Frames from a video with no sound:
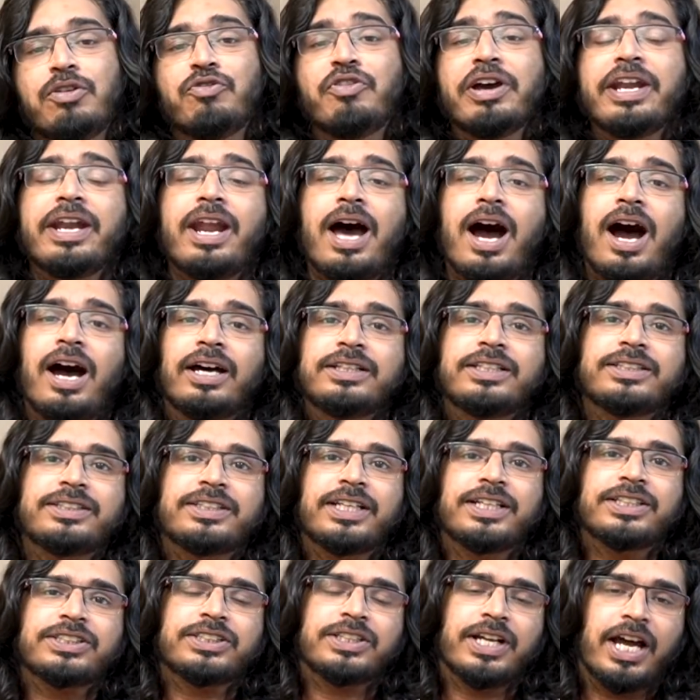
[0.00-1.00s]
When
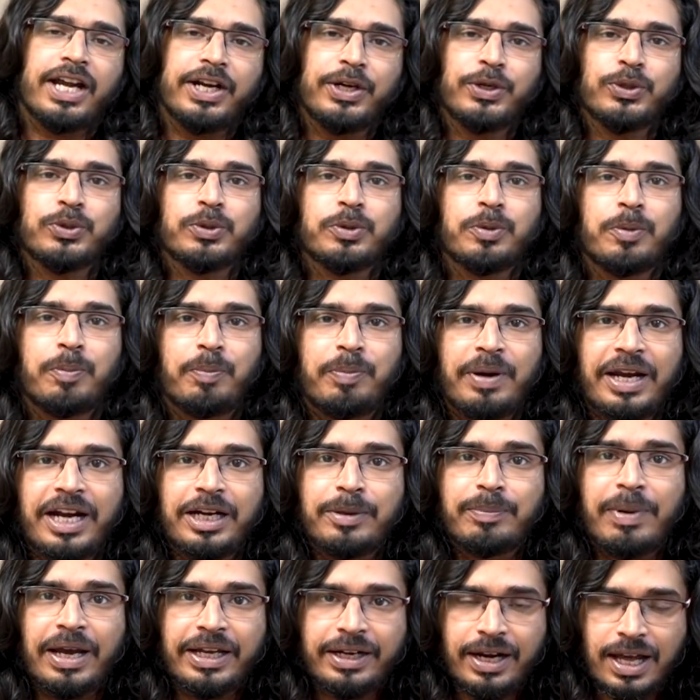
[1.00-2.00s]
Adisesh Naidu,
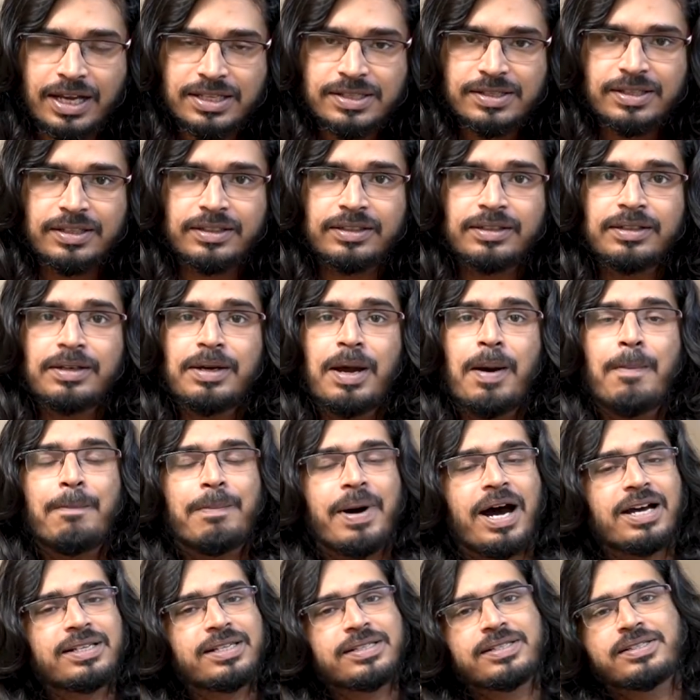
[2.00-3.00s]
played by Nasir,
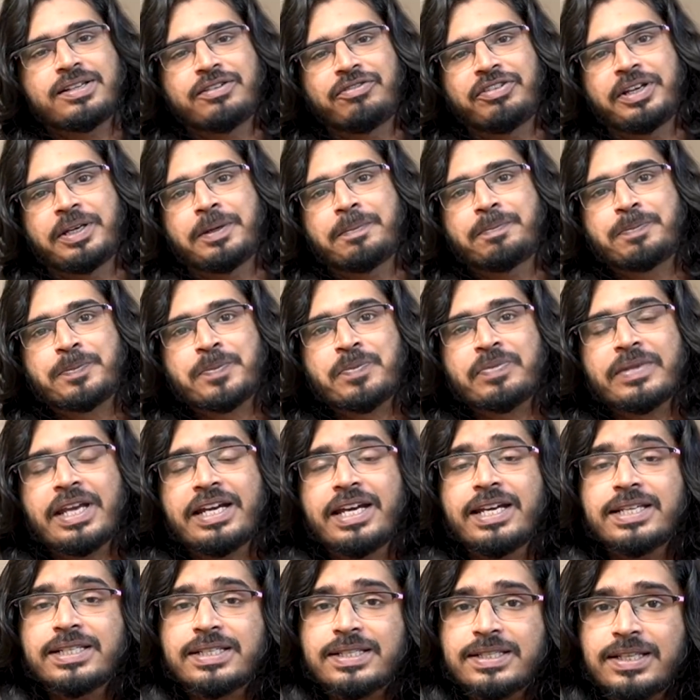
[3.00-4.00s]
passes away,
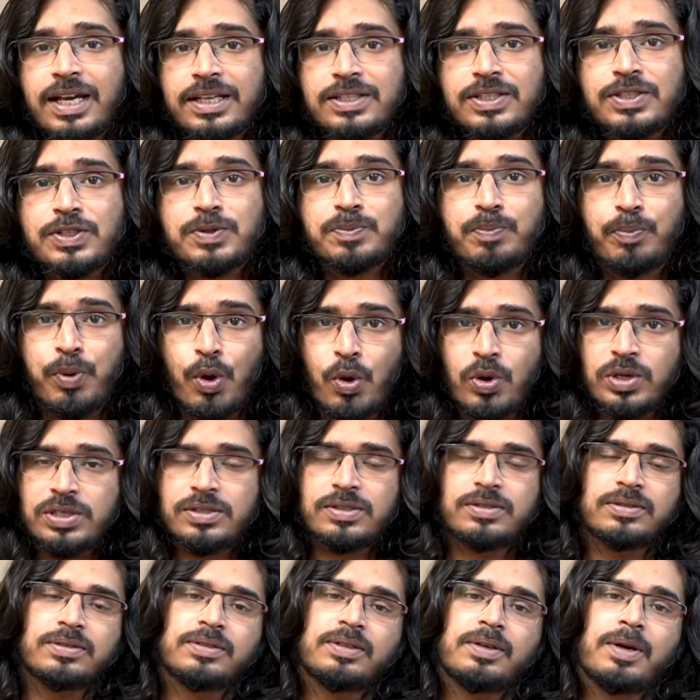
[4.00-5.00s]
his sons
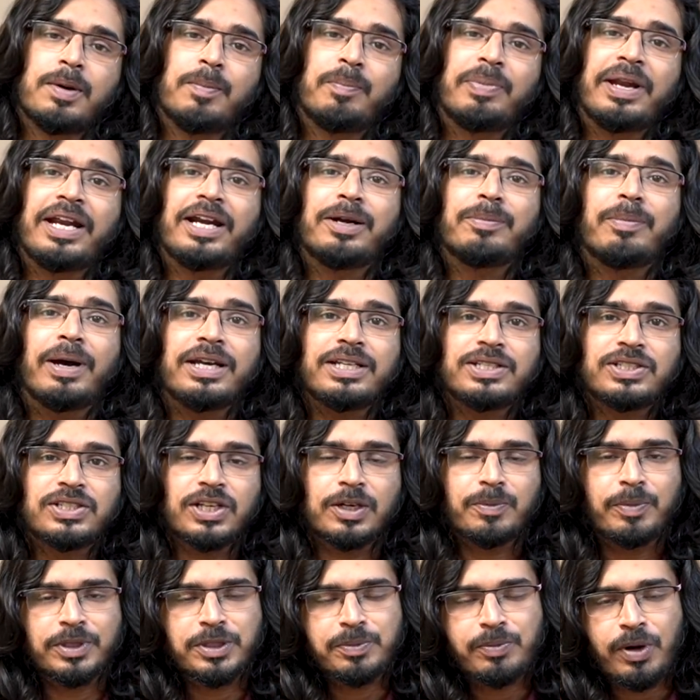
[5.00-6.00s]
Bose, played by
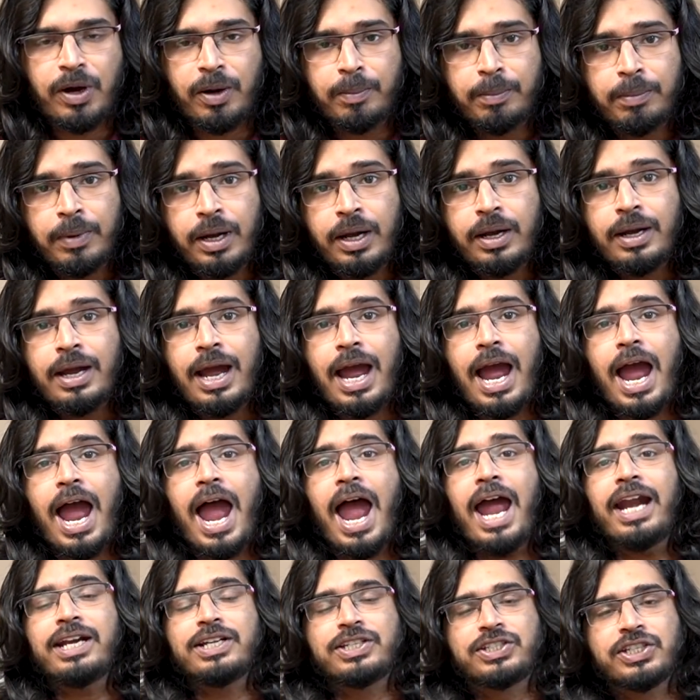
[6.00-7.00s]
Jagupati Babu,
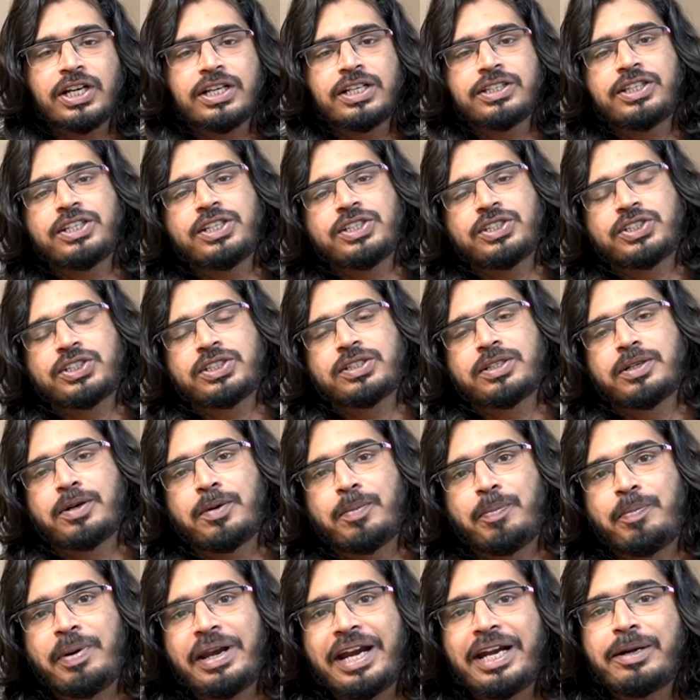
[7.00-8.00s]
and
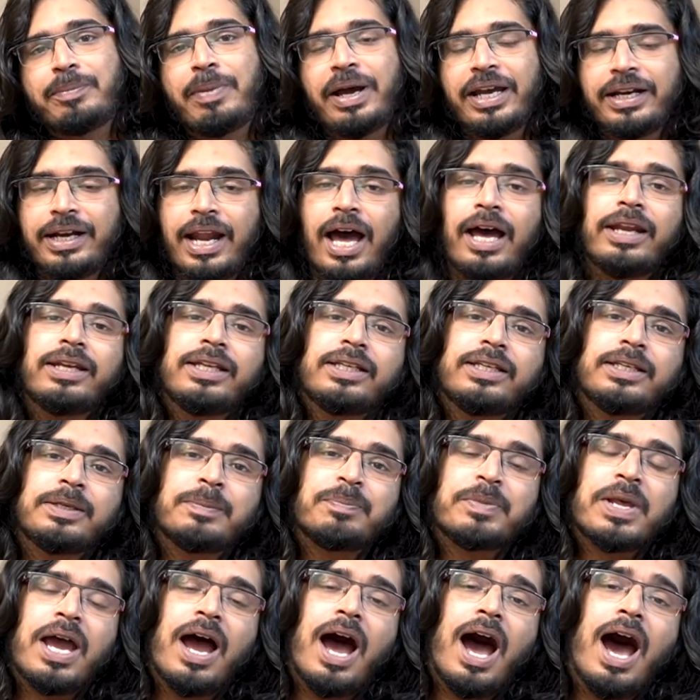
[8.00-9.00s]
Jagadish, played by Nani,
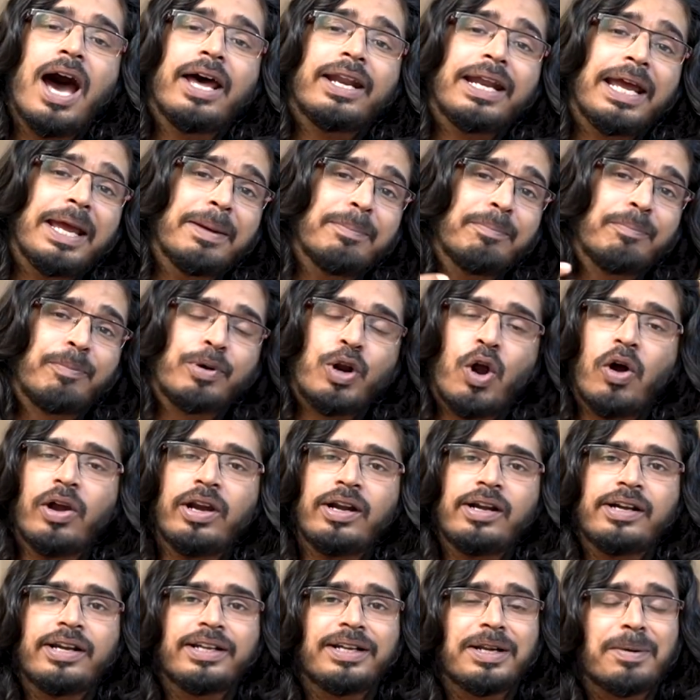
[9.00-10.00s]
are
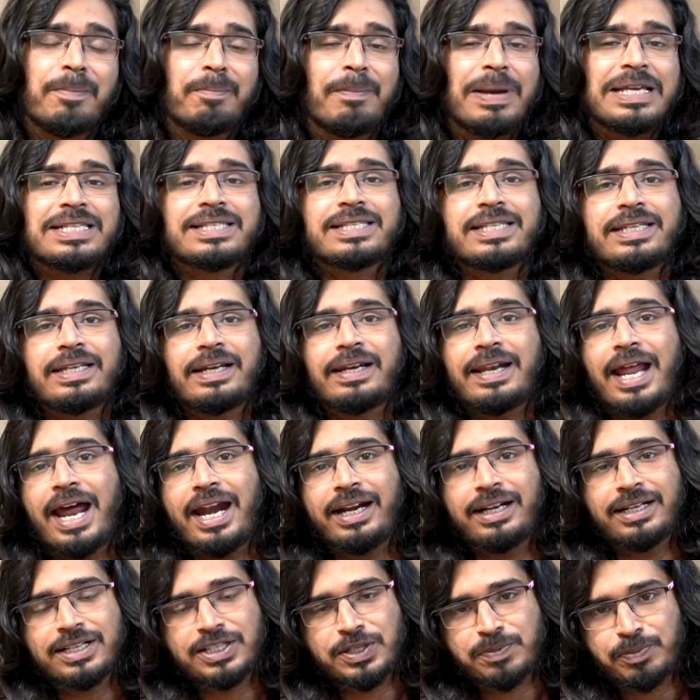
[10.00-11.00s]
embroiled in a messy
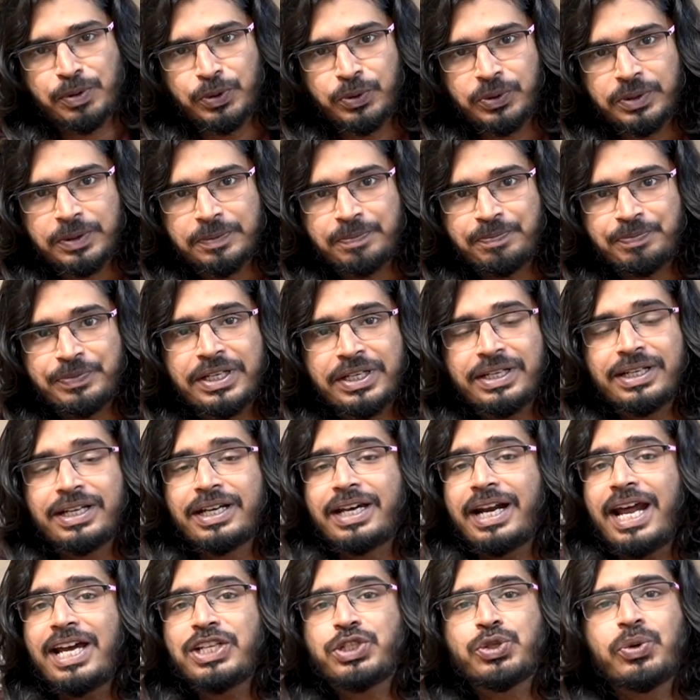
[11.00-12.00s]
land dispute.
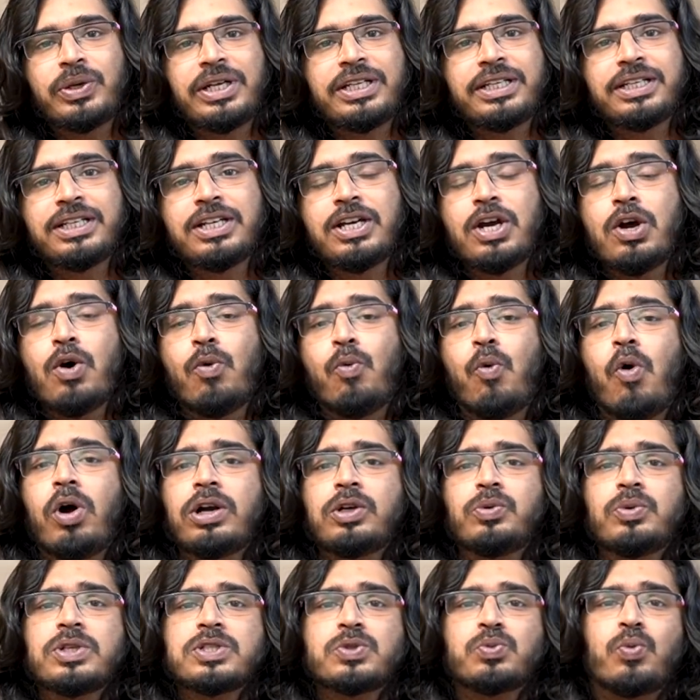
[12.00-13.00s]
Gradually,
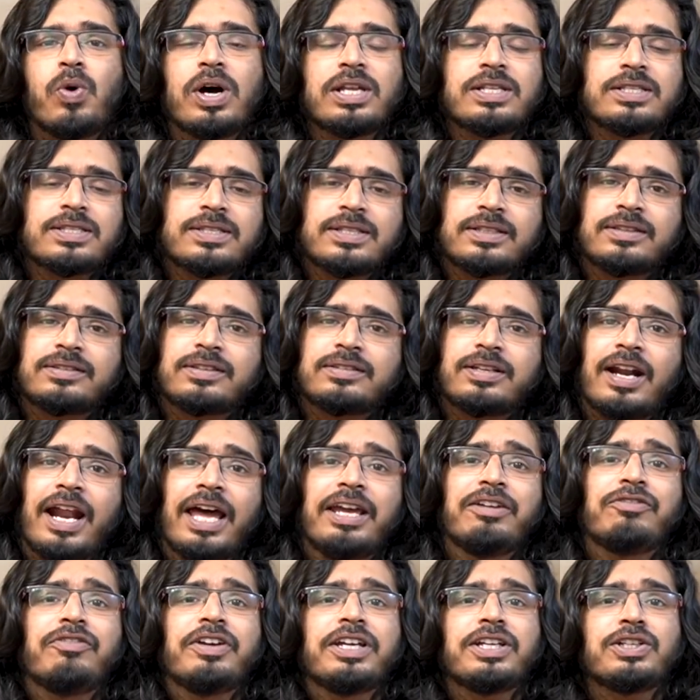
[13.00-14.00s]
what was once a
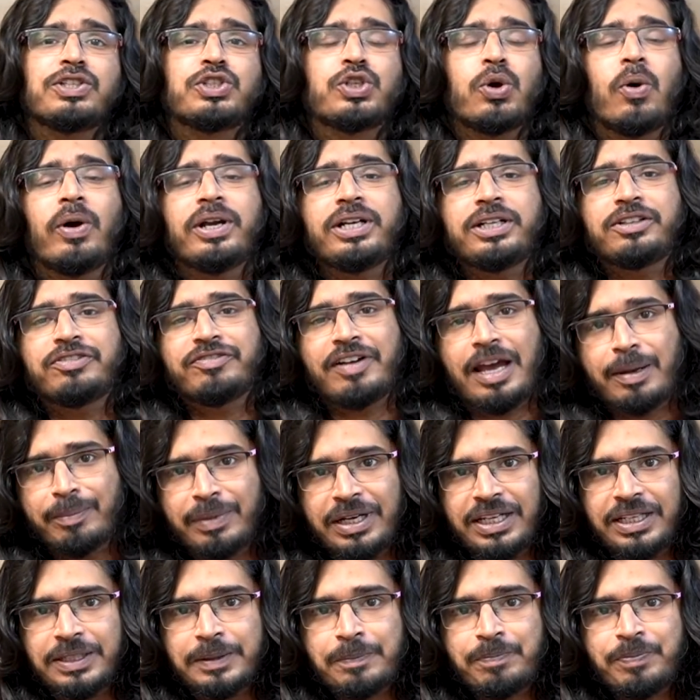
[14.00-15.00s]
thriving joint
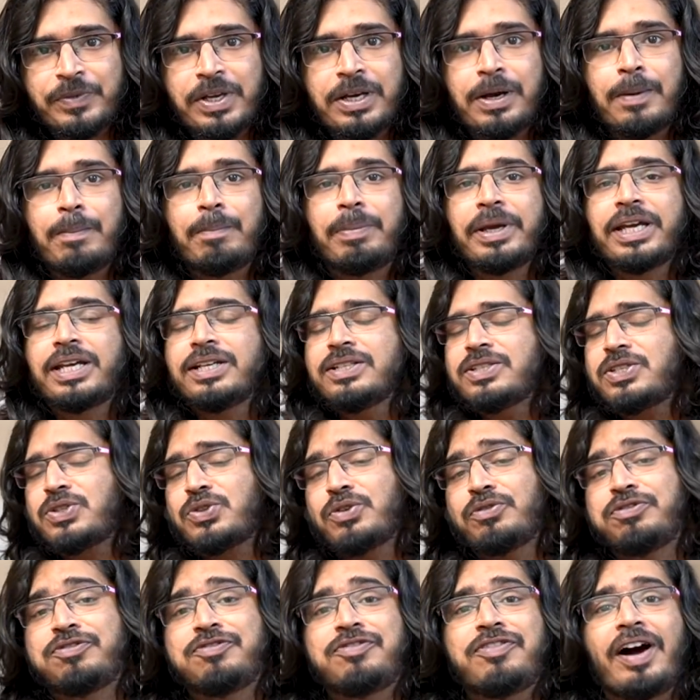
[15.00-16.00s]
family begins
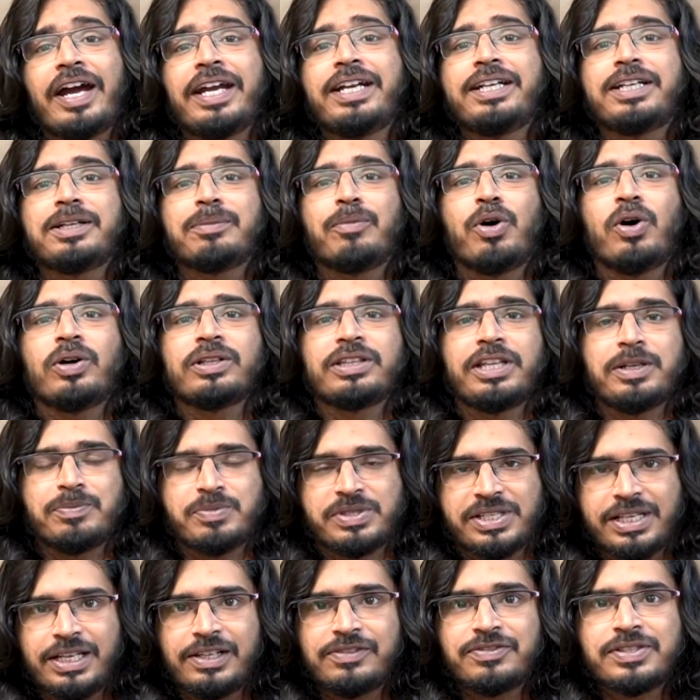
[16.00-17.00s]
to fight among
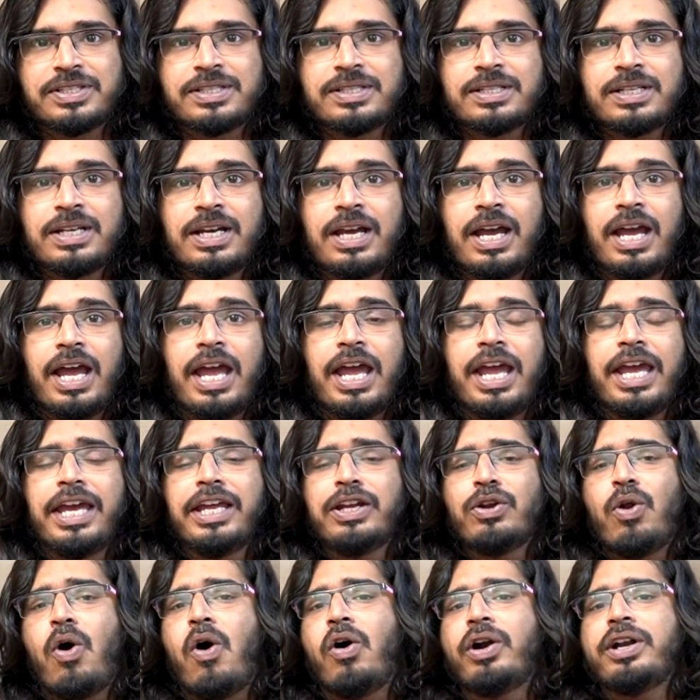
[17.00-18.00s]
themselves
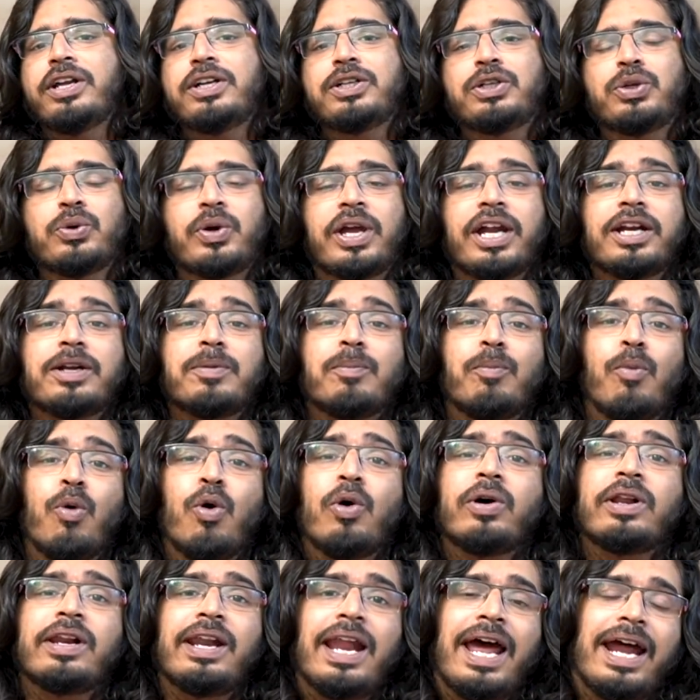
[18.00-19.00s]
in order to get
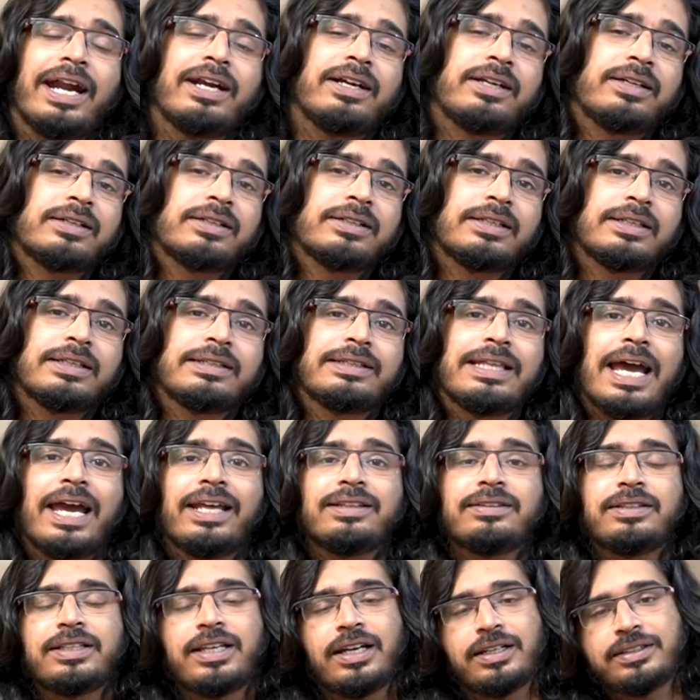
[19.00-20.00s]
more land
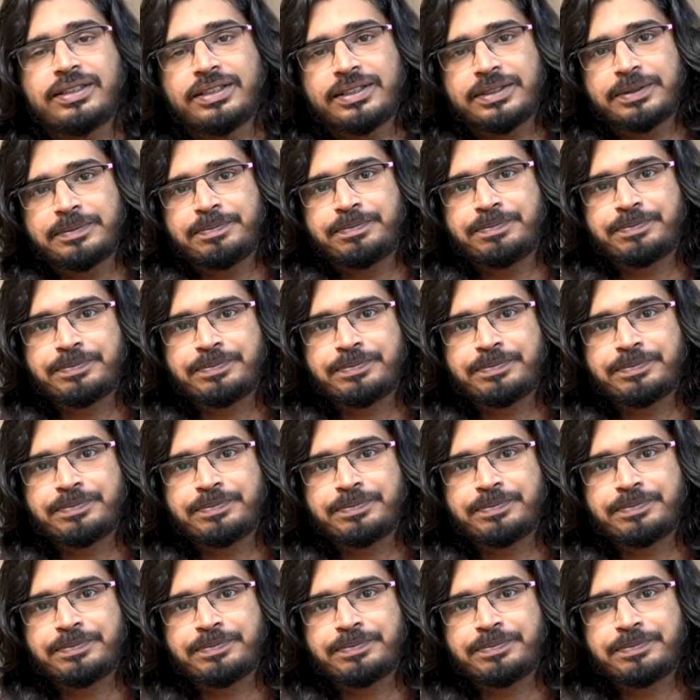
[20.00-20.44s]
than the other.